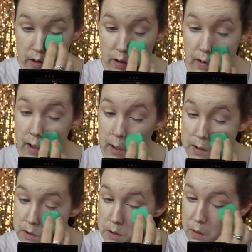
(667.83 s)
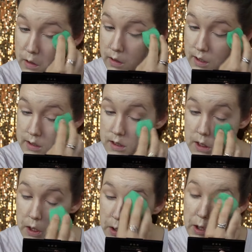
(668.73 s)
And this
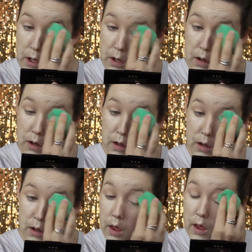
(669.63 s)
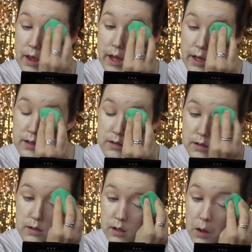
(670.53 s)
concealer
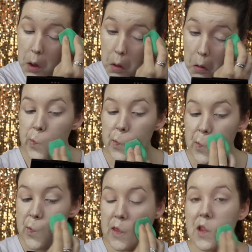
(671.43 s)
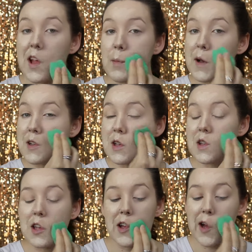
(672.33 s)
is the best
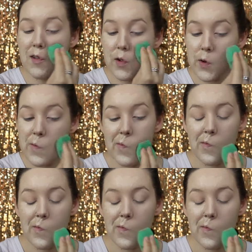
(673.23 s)
concealer ever.